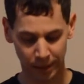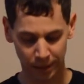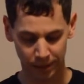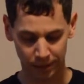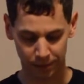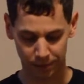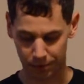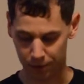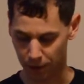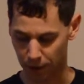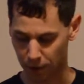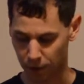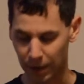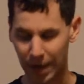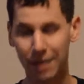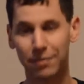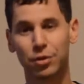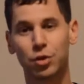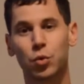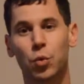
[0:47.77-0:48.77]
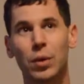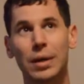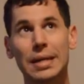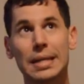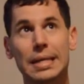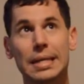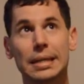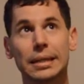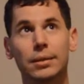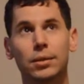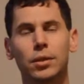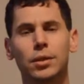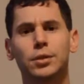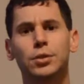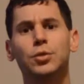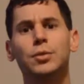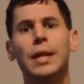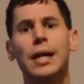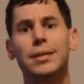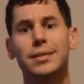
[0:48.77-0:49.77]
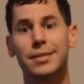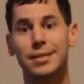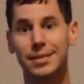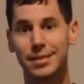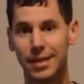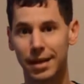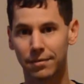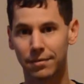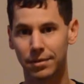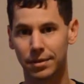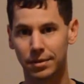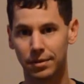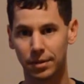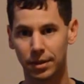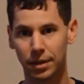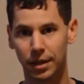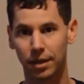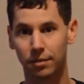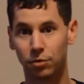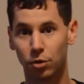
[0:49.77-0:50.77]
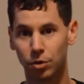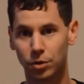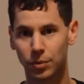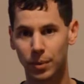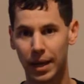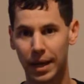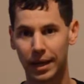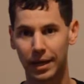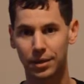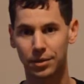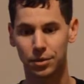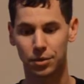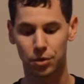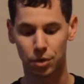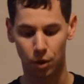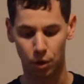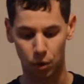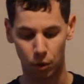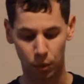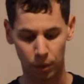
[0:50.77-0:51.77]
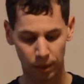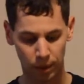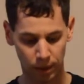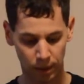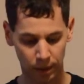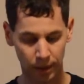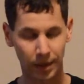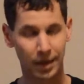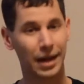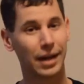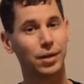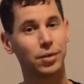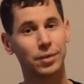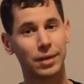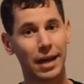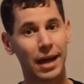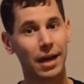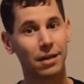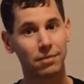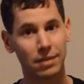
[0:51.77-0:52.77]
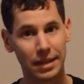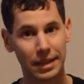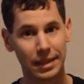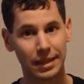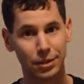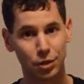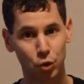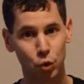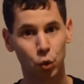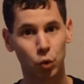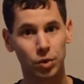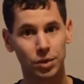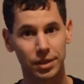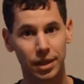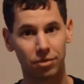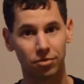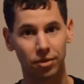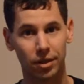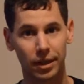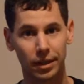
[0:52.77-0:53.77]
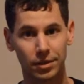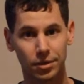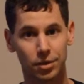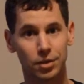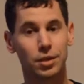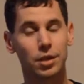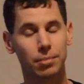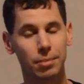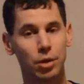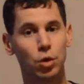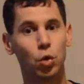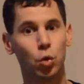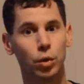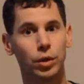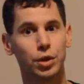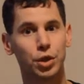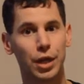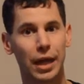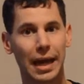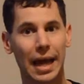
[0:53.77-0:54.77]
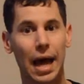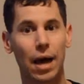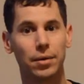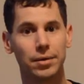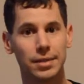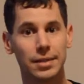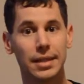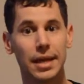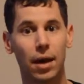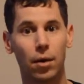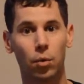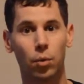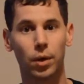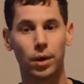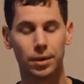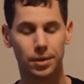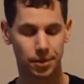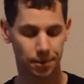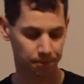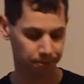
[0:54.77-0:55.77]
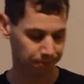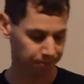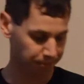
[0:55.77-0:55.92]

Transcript: So I have a 2007 Volkswagen, so I don't have any of this cool stuff on it, so it's going to be cool to check out and see how it works.